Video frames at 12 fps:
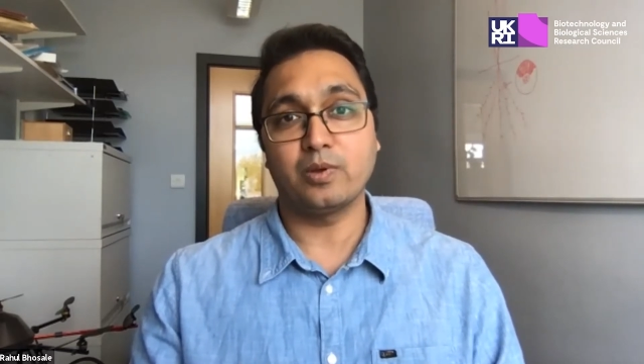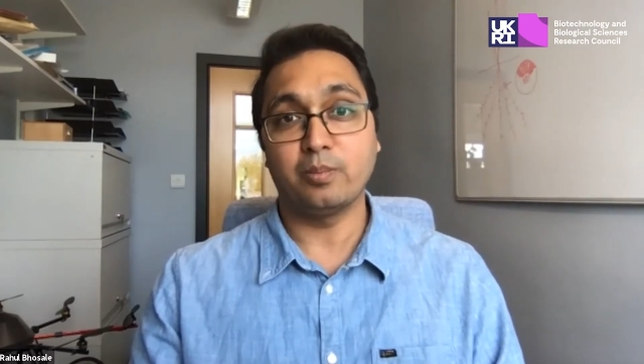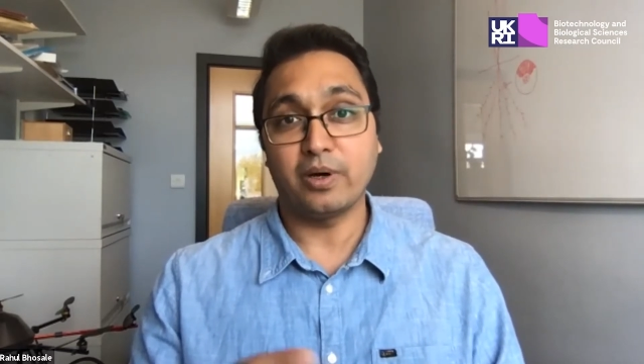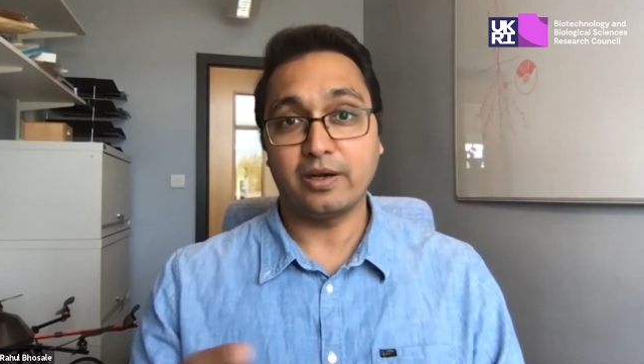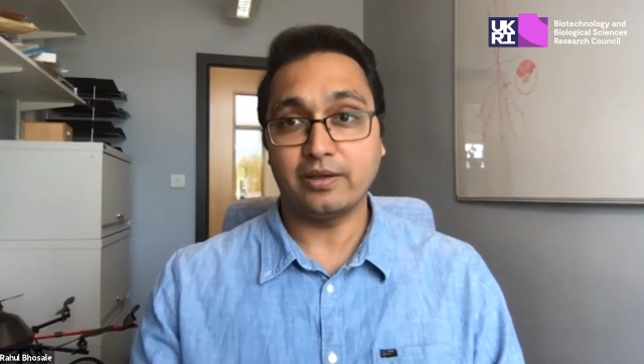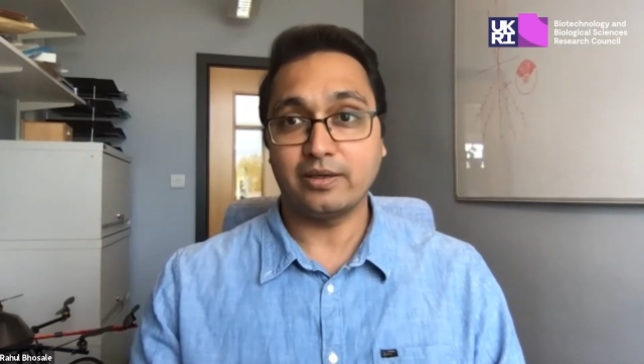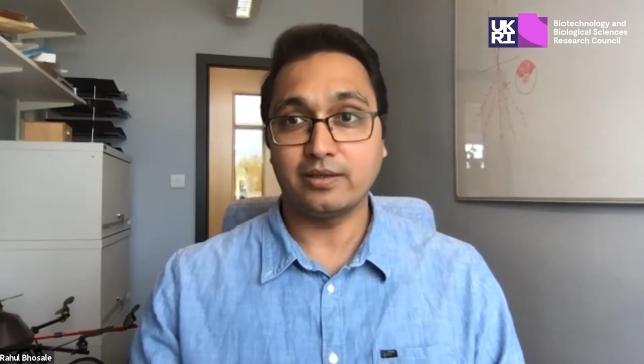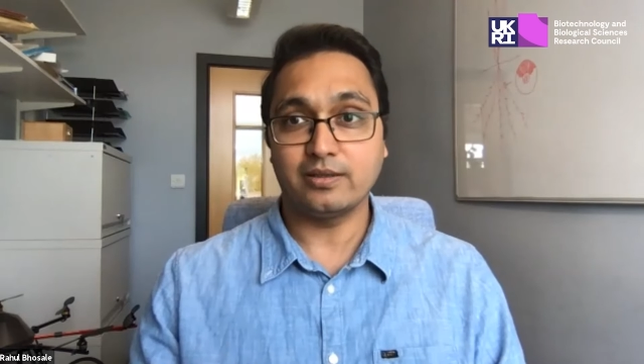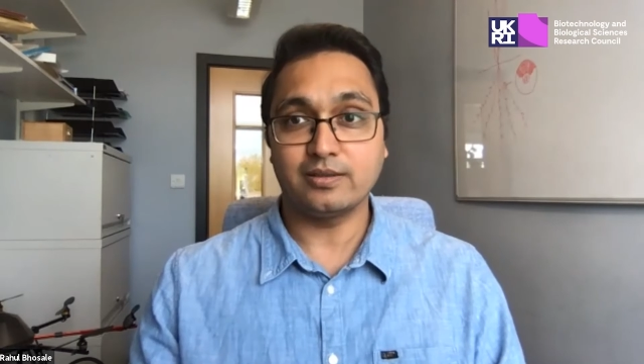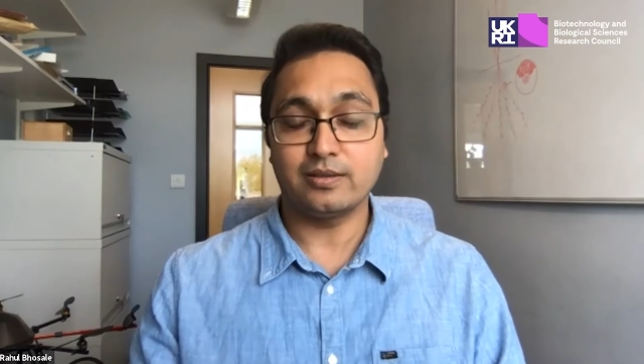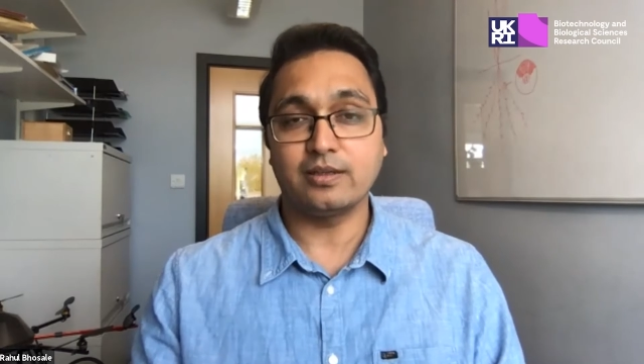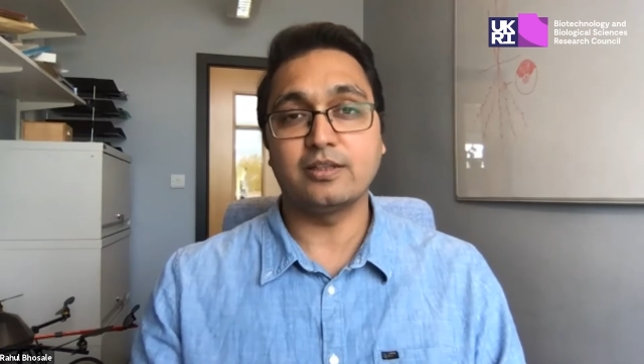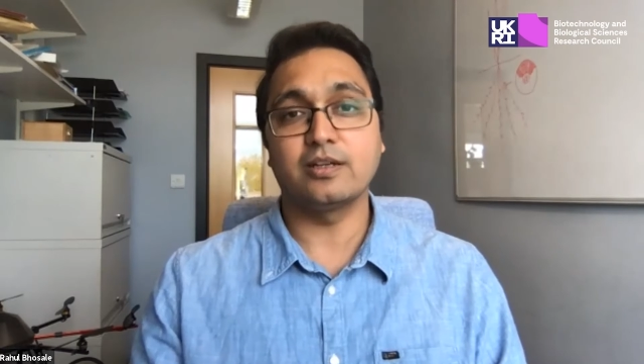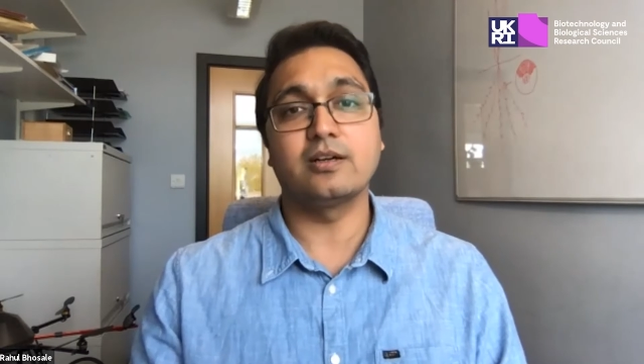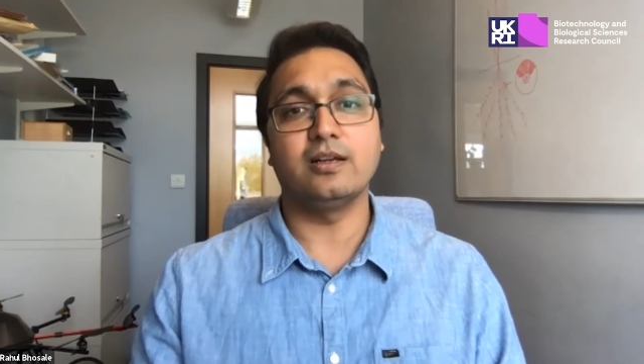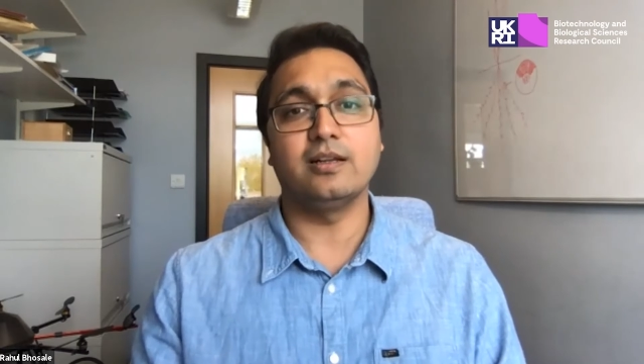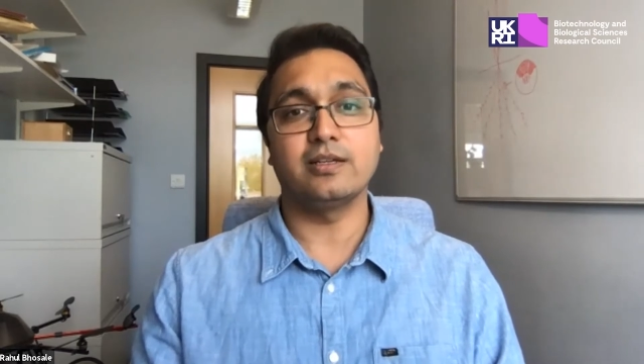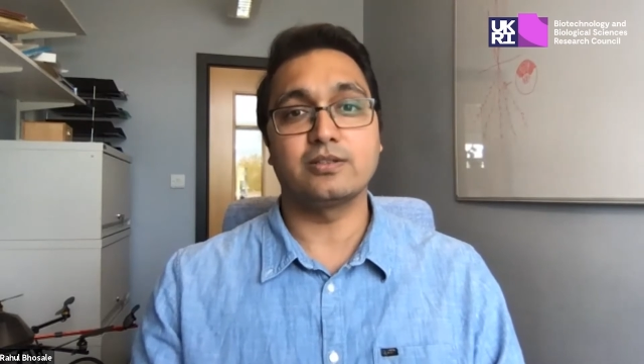my other
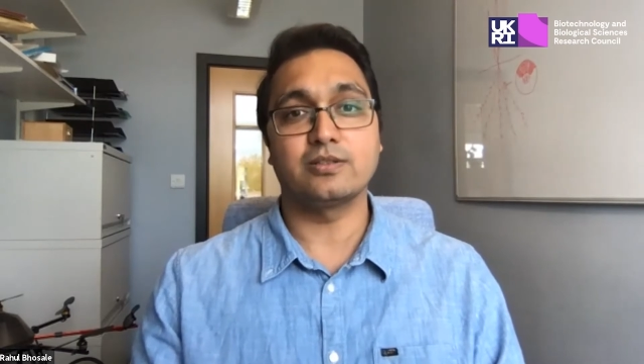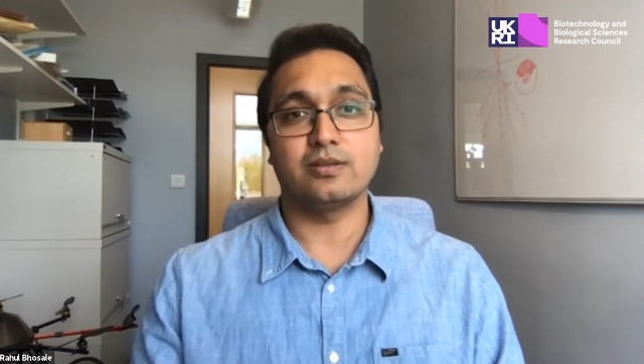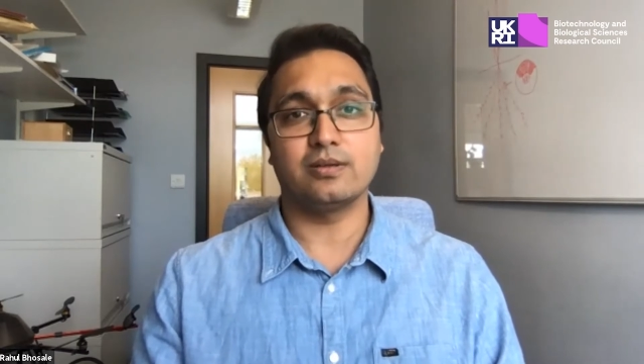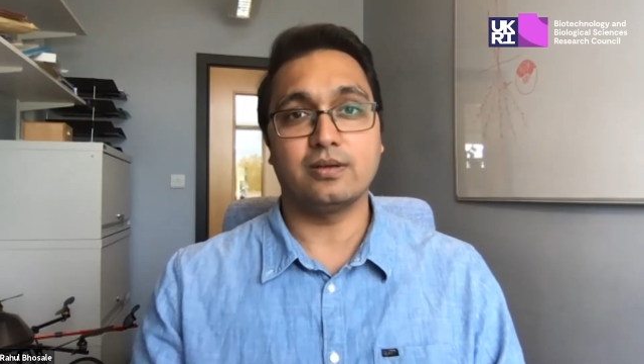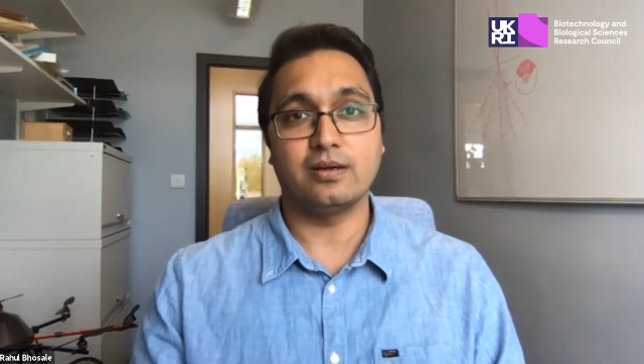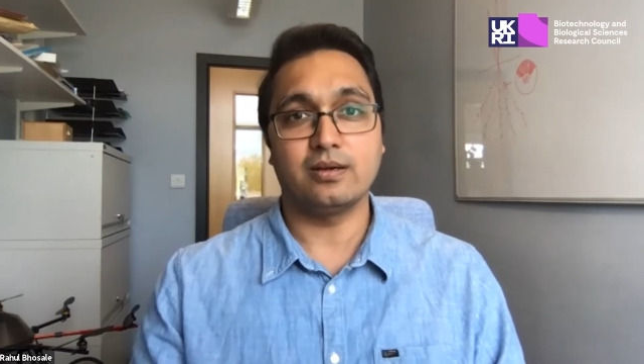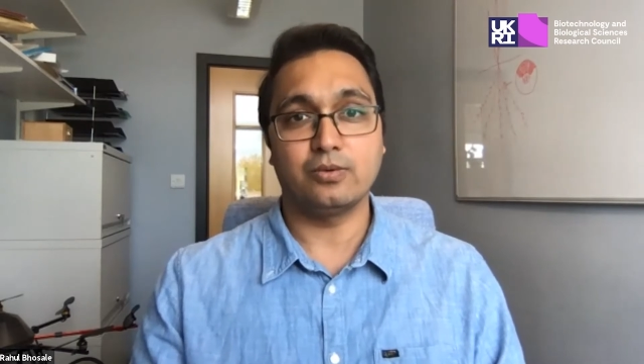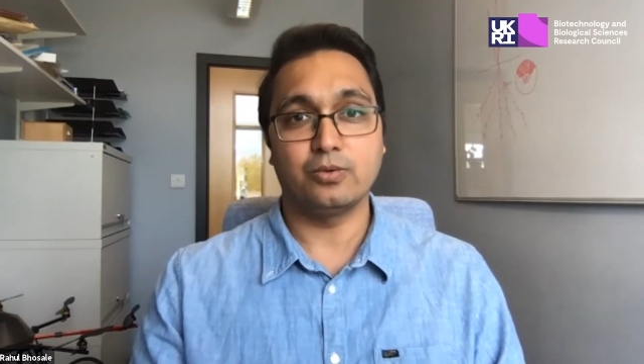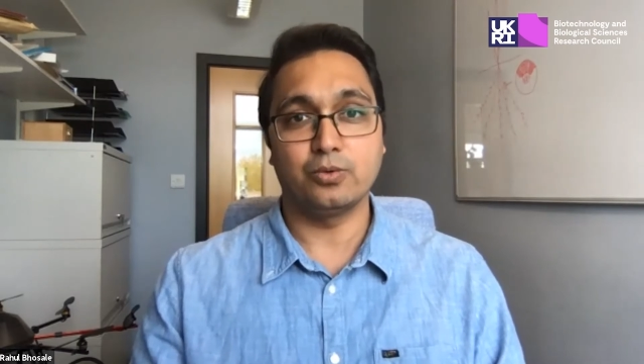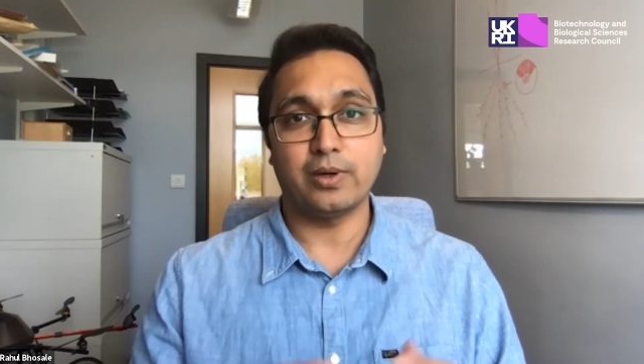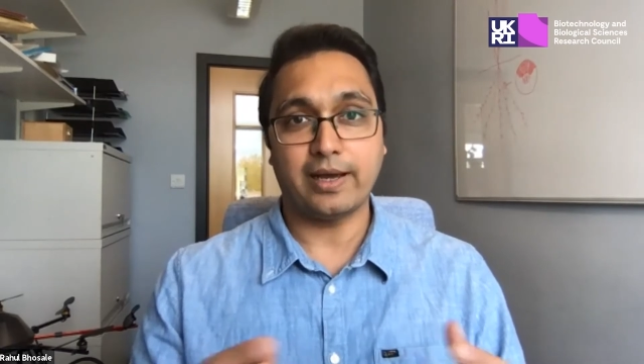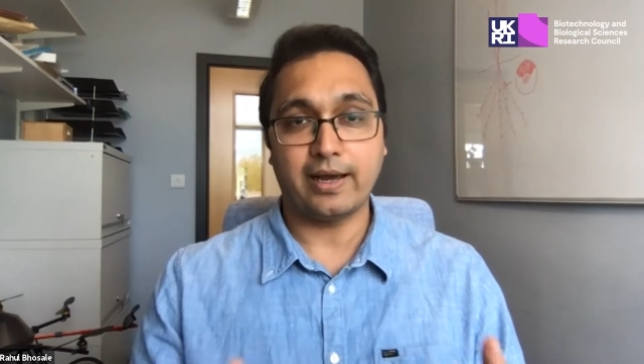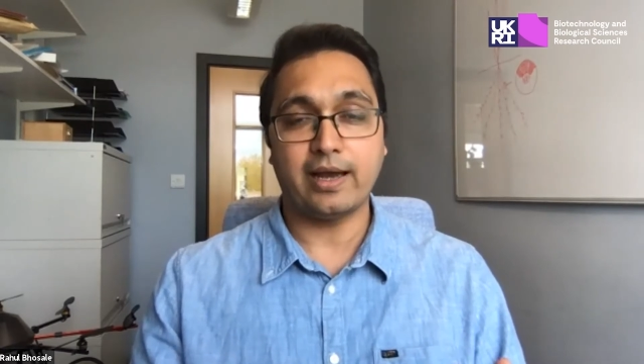colleagues who